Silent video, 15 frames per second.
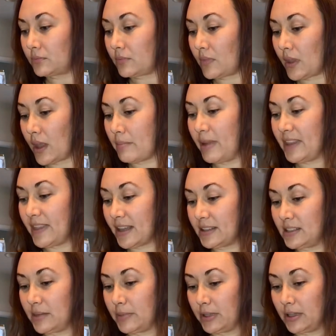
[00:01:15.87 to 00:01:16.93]
But that's
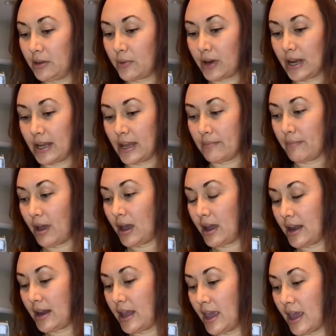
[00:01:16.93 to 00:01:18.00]
typically where I get
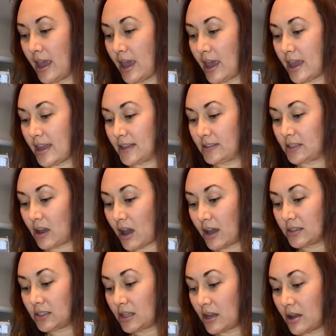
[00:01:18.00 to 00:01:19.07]
mine, is
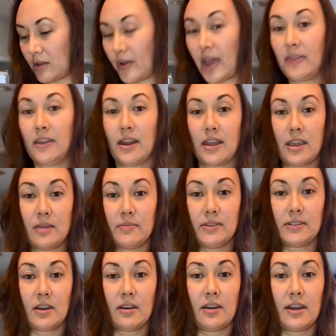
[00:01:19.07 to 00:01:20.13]
Costco, and then
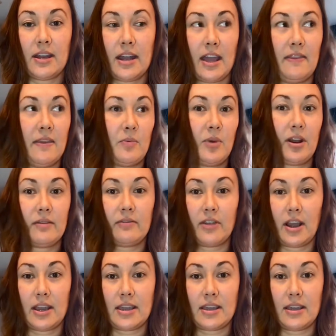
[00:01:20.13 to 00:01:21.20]
Amazon, and then whatever I
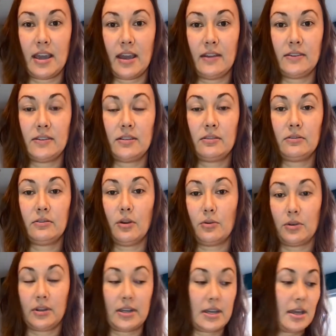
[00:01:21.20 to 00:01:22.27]
can get
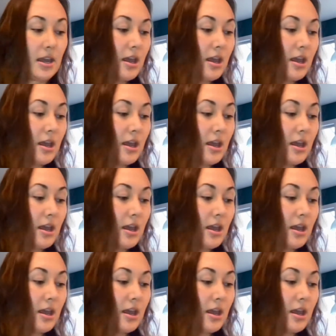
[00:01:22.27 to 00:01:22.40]
locally.